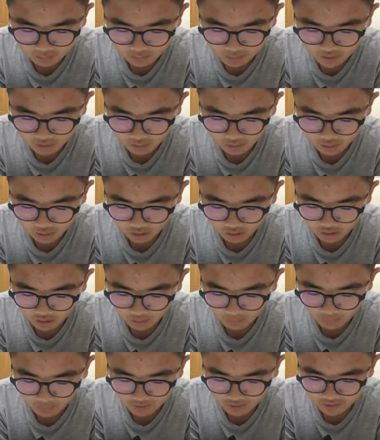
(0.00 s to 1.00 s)
Meanwhile,
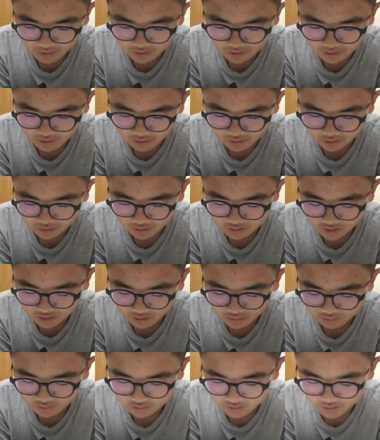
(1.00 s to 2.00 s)
the Bennet girls
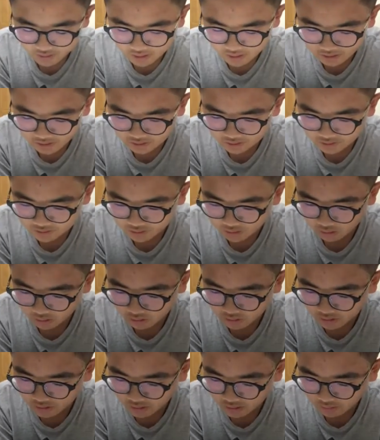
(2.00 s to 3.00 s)
has
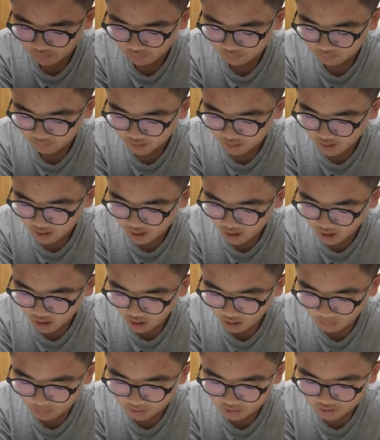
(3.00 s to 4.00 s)
known some
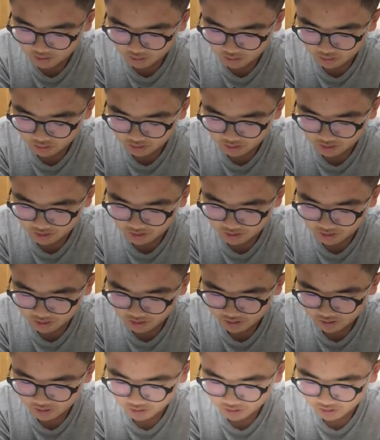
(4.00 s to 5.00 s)
army soldiers
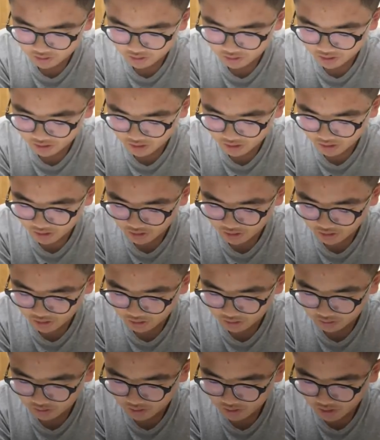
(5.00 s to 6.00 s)
stationed in
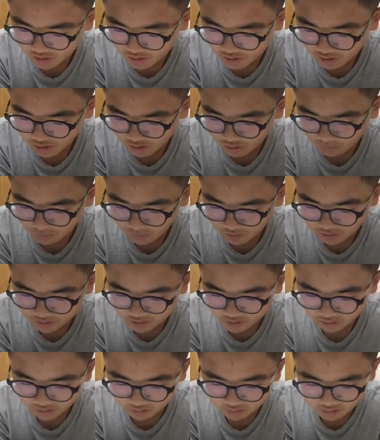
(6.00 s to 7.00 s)
a nearby
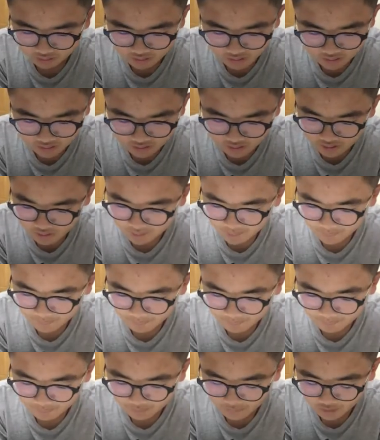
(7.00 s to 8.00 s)
town.
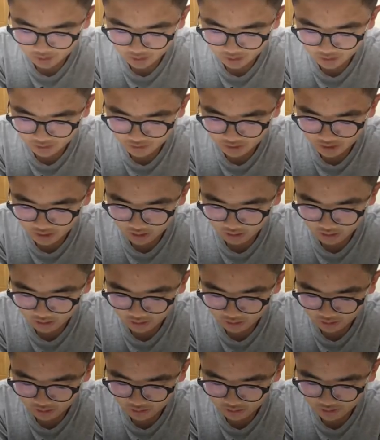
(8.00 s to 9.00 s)
A
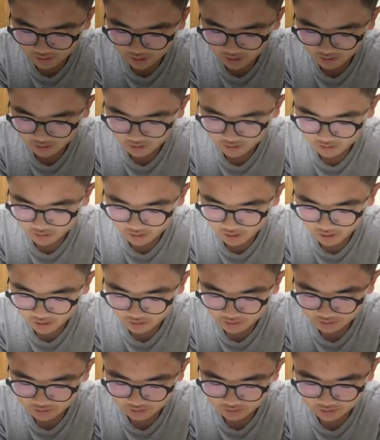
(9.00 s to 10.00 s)
young,
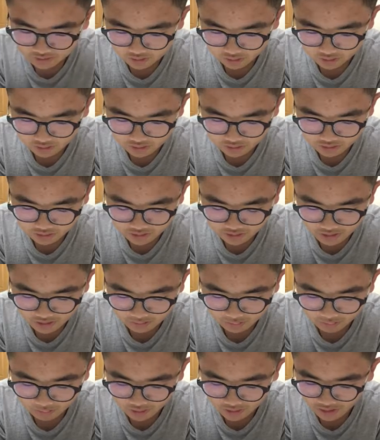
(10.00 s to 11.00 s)
handsome soldier
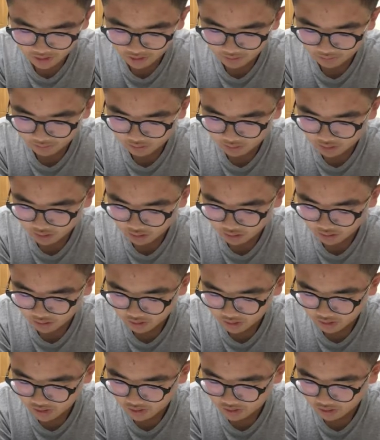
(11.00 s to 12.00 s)
named Wickham
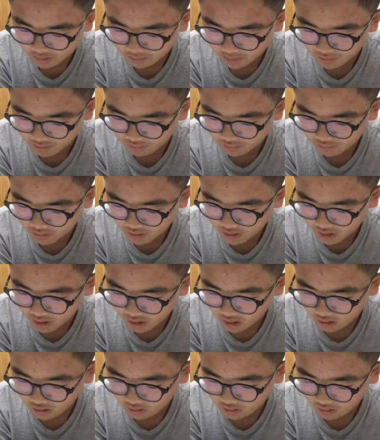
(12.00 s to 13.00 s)
told Elizabeth
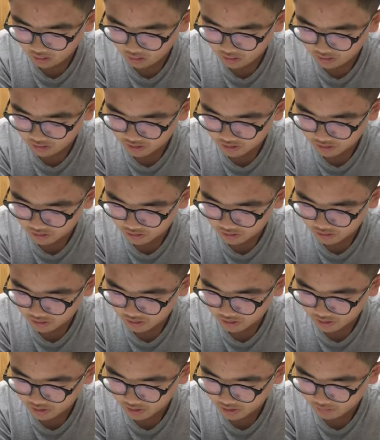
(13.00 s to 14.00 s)
how Darcy
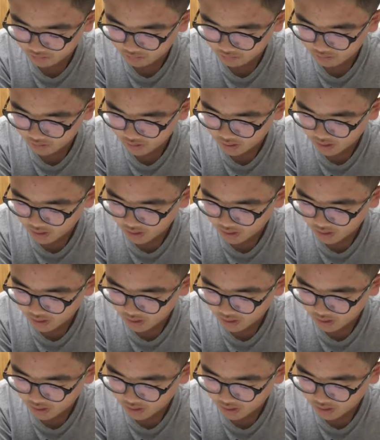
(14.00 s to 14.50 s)
treated him